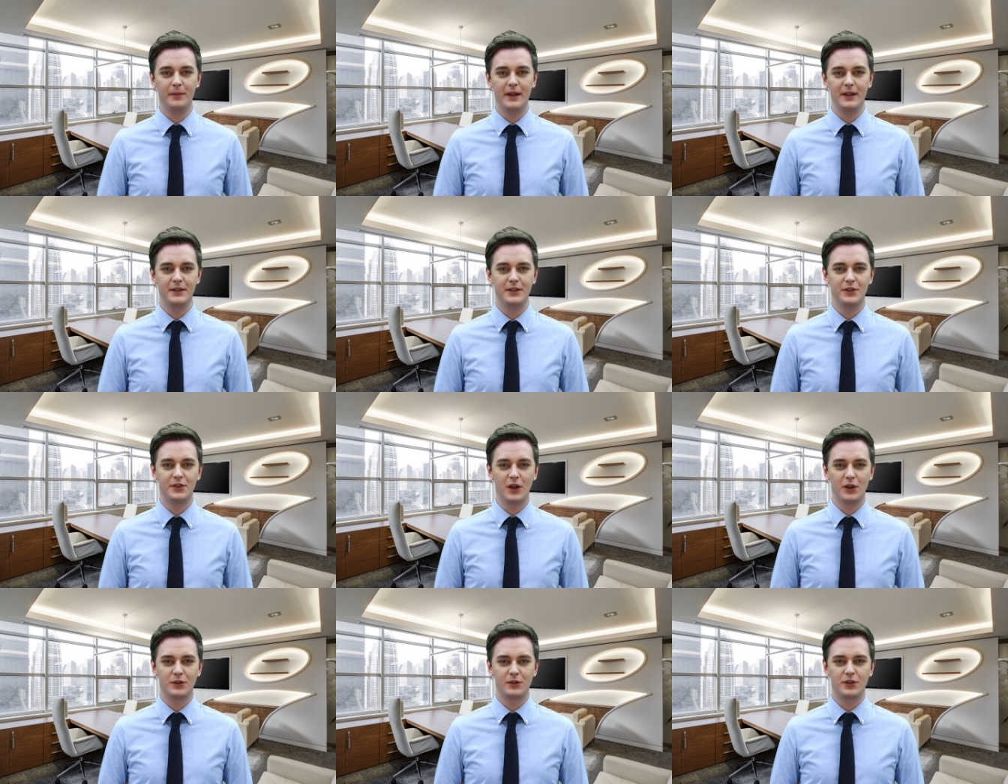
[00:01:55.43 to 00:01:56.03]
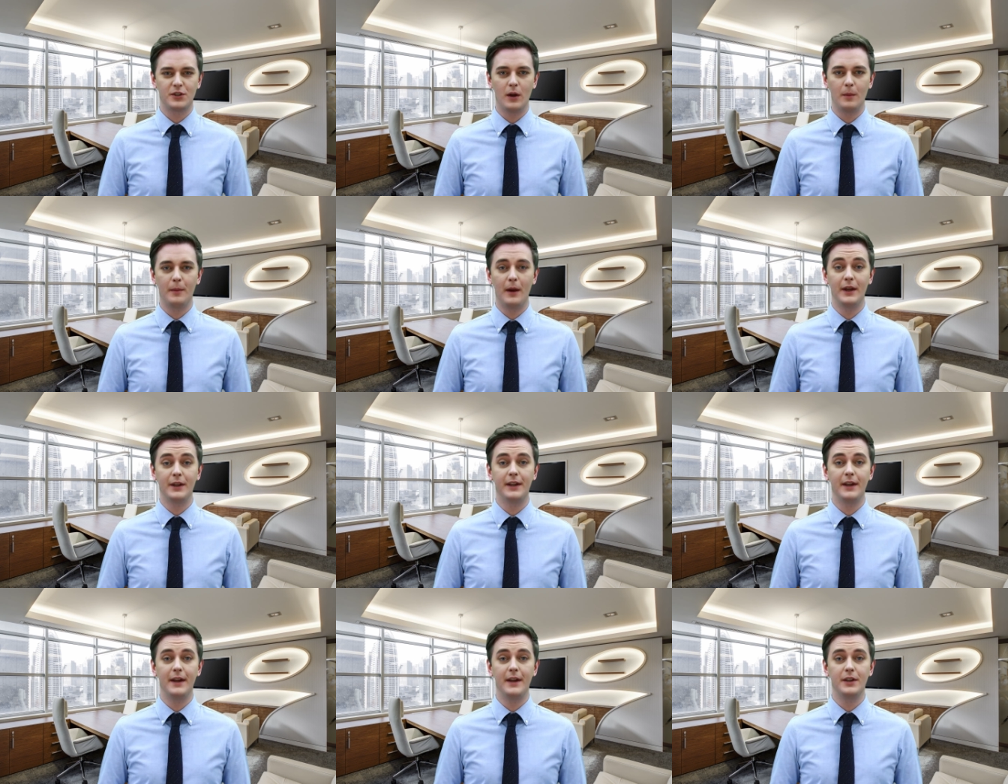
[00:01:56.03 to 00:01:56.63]
These are just
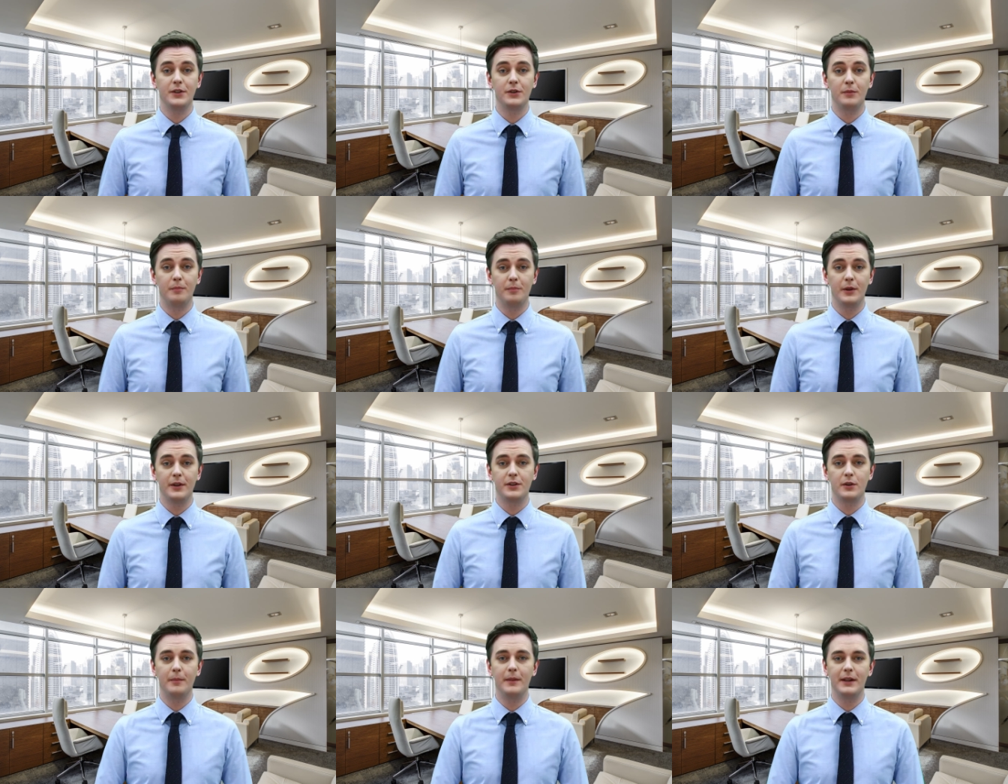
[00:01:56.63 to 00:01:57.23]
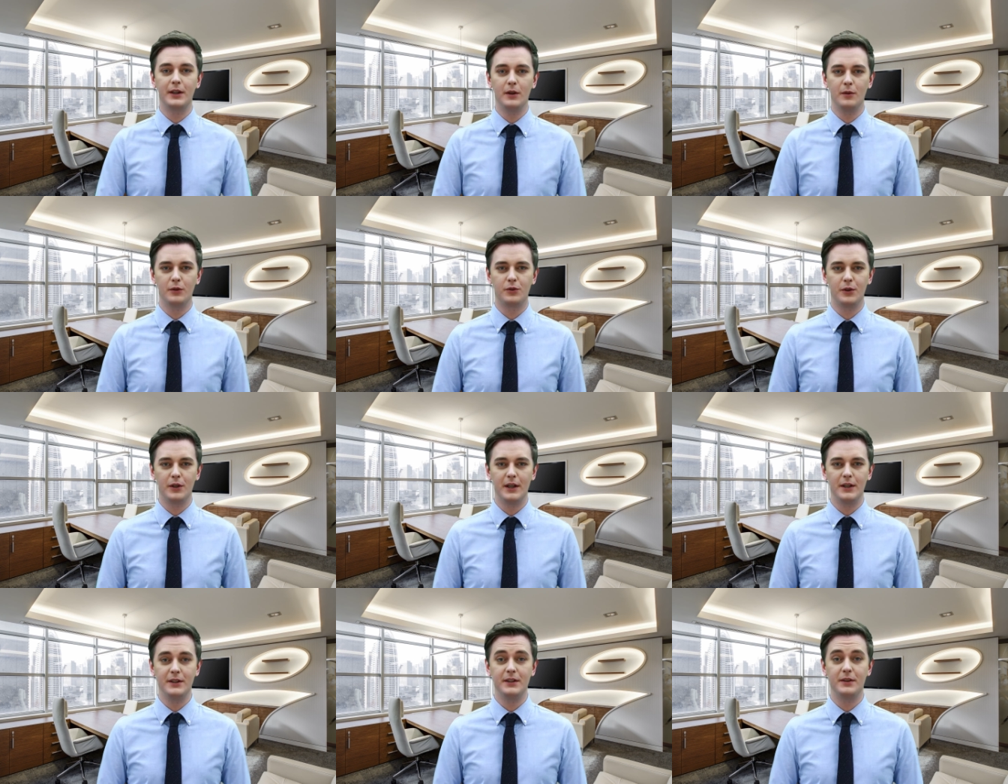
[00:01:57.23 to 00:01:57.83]
some ideas, but to be
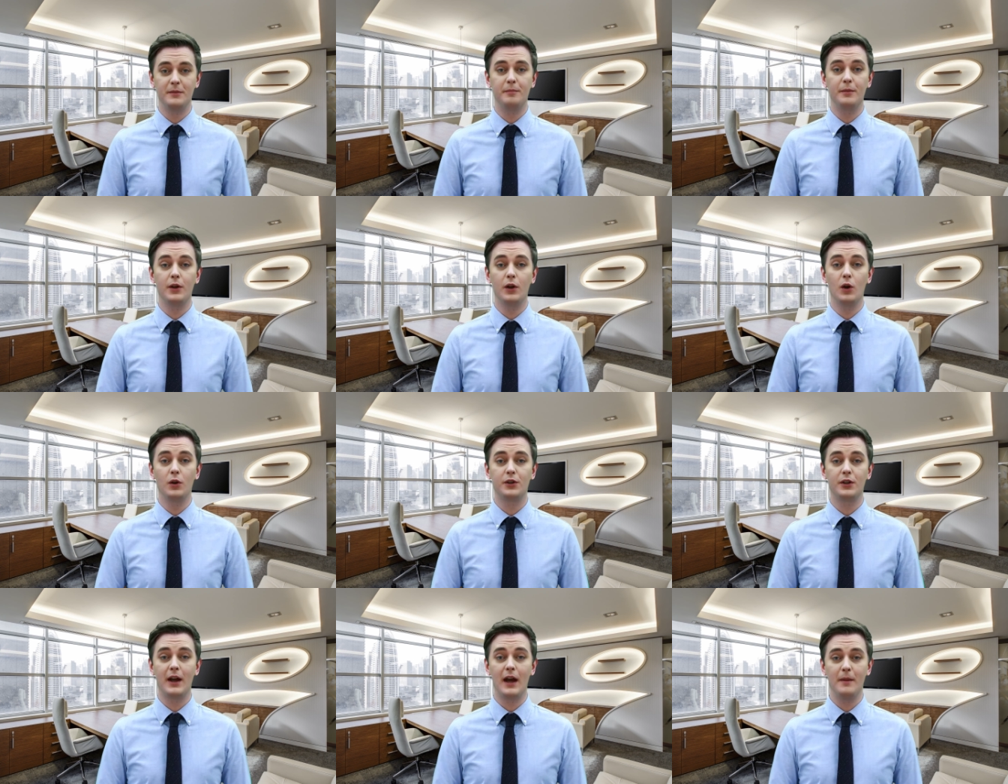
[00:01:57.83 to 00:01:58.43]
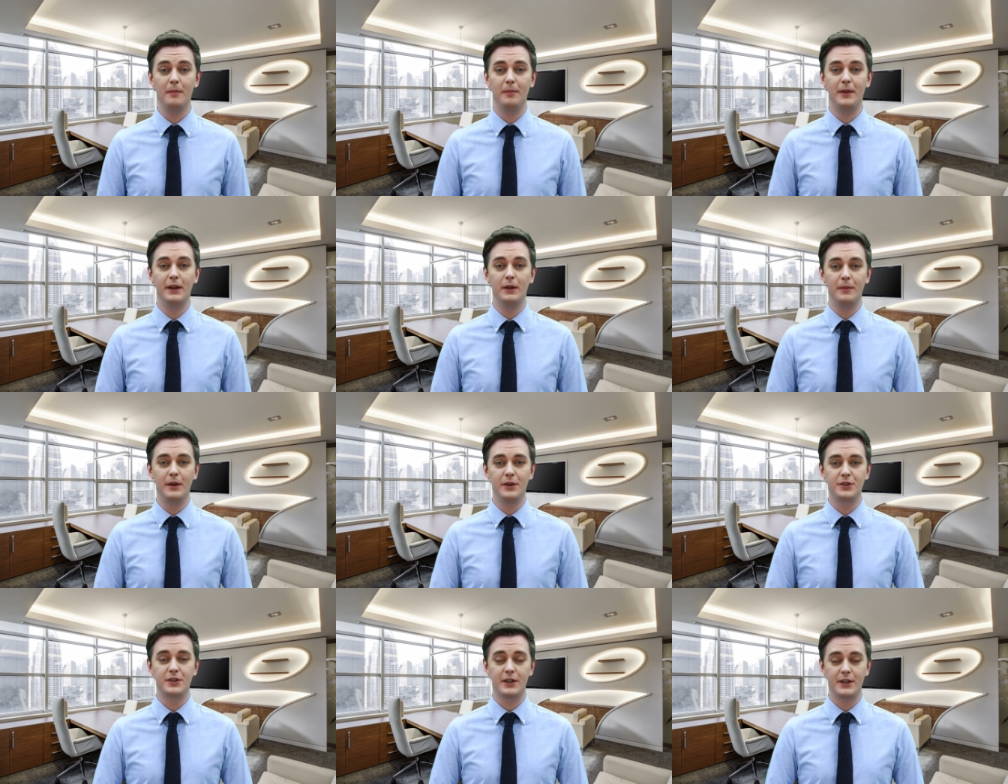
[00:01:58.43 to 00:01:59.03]
complete, your Plan
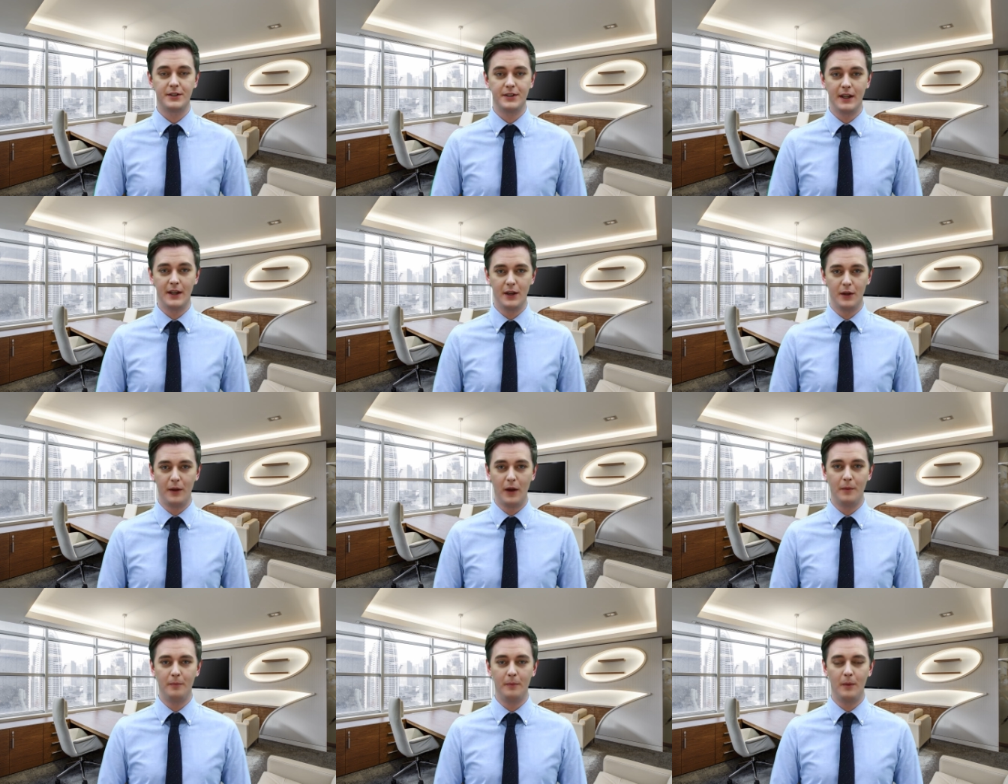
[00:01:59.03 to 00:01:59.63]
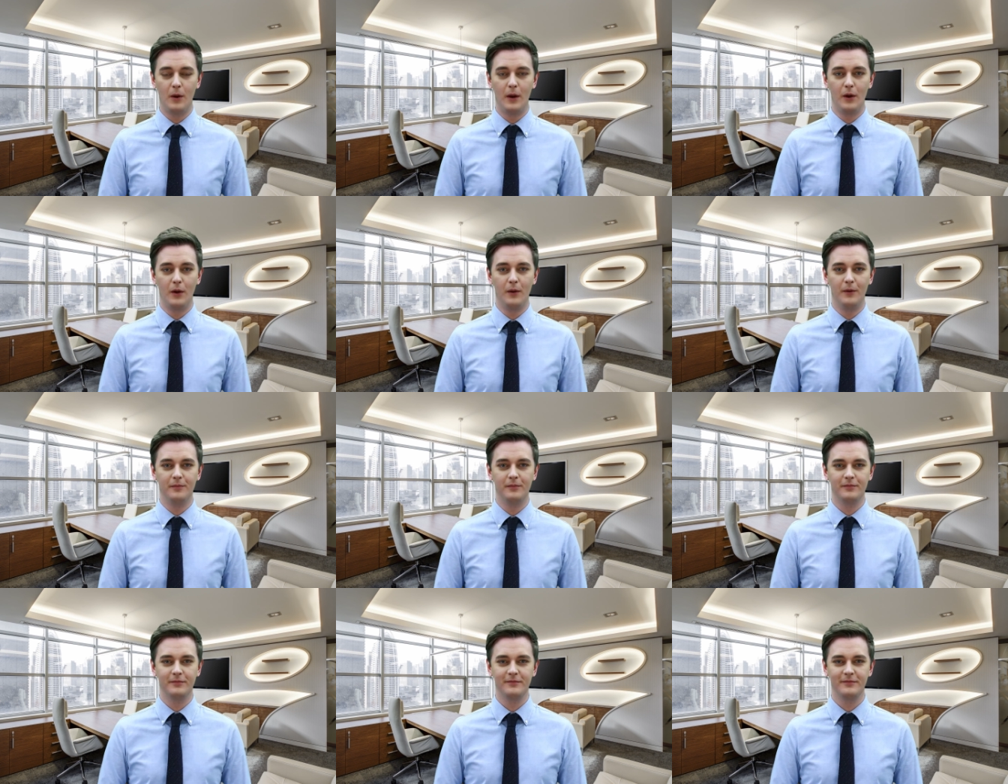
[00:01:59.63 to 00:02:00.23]
B must contain a lot more.